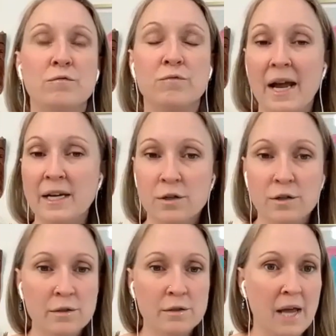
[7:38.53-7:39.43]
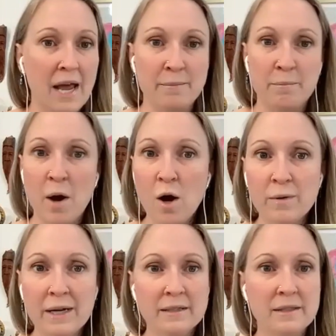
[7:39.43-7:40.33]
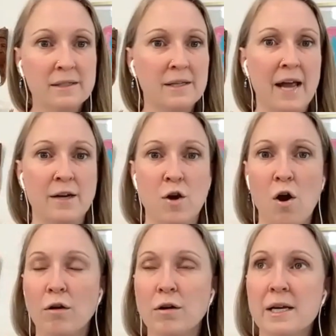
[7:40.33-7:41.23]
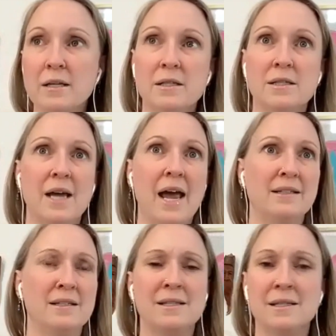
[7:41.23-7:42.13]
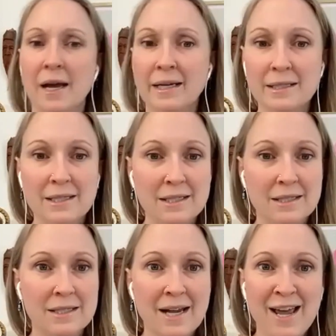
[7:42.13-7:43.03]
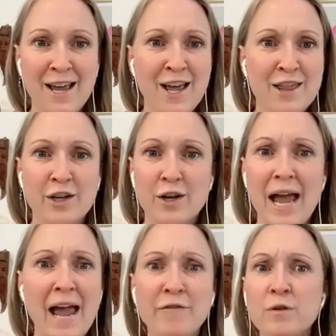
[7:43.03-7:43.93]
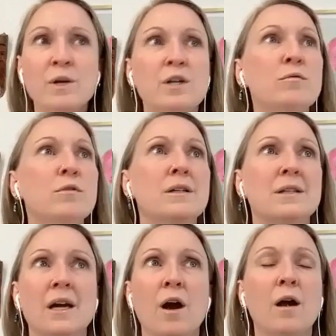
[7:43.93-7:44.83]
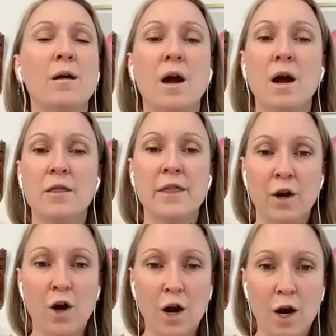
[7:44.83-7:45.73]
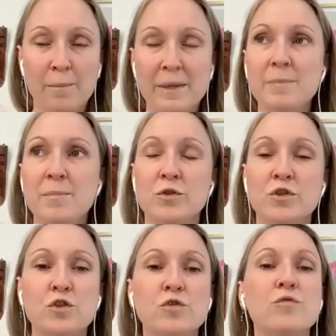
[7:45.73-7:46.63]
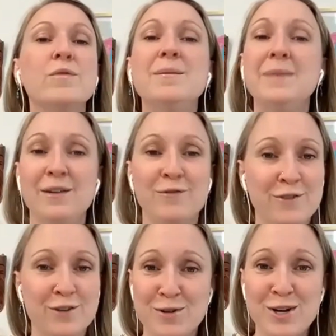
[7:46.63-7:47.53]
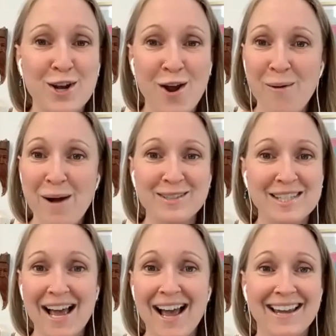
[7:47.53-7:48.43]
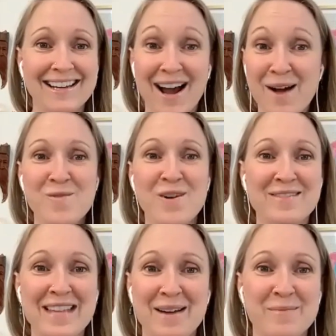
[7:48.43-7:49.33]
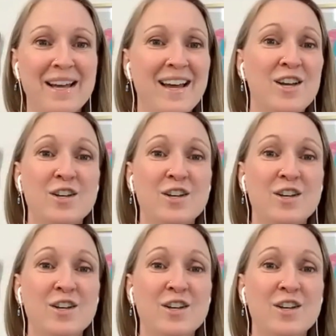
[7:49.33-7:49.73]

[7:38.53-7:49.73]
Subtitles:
writers and poets and artists and scientists, they're everywhere you look. There are people screaming for you to go outside. I'm one of them.